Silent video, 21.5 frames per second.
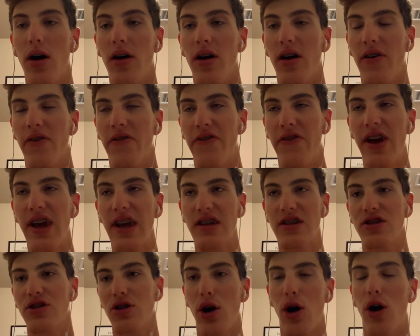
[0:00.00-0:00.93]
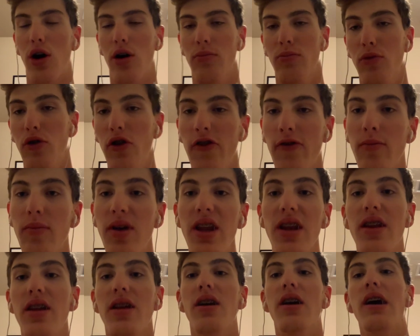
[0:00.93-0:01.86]
affects our
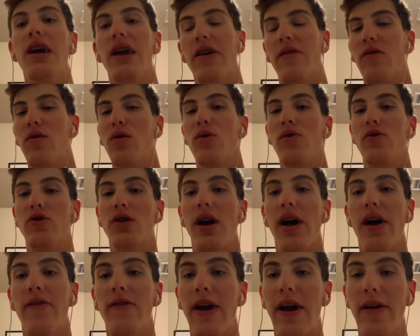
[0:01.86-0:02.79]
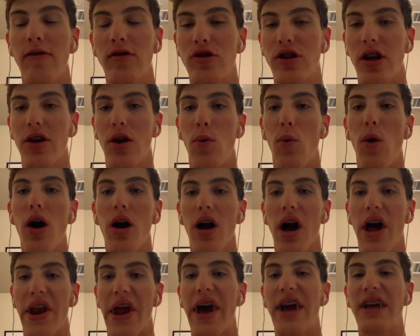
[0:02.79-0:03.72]
movement. If you ever try to
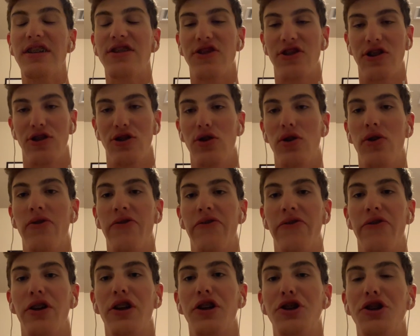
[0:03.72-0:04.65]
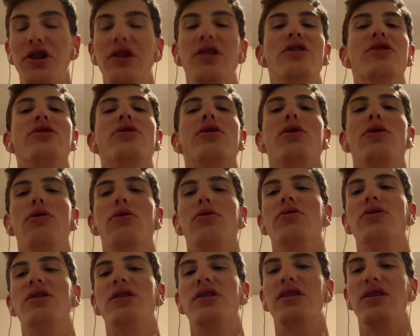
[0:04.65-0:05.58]
walk on ice, there's no friction, so
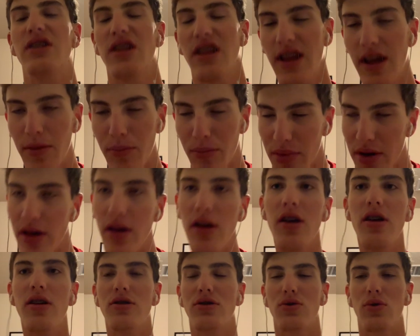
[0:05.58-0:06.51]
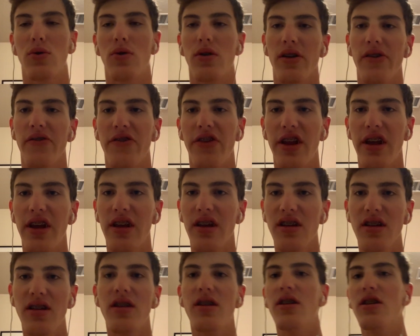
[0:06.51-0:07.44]
you'll slip, sort of
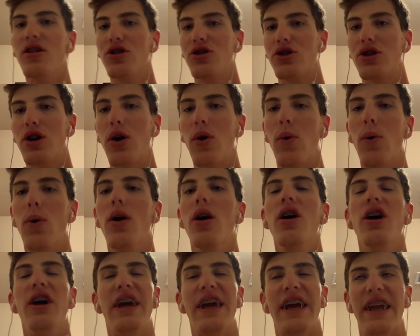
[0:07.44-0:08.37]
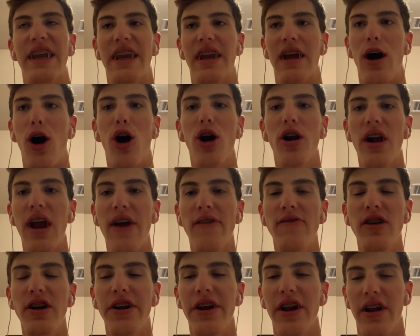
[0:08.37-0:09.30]
thing. So in our
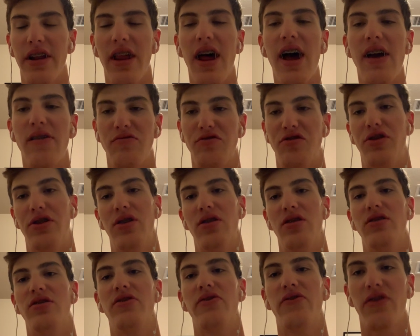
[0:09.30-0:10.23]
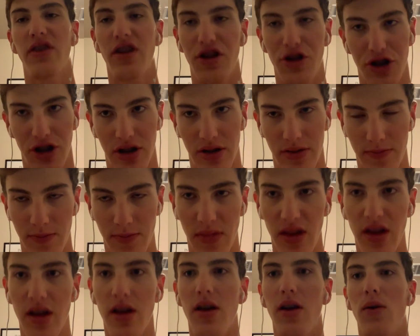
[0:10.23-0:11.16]
everyday life, there's friction.
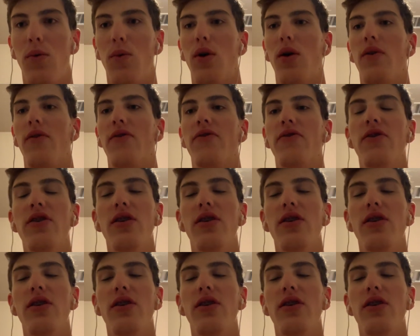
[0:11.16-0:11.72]
Well,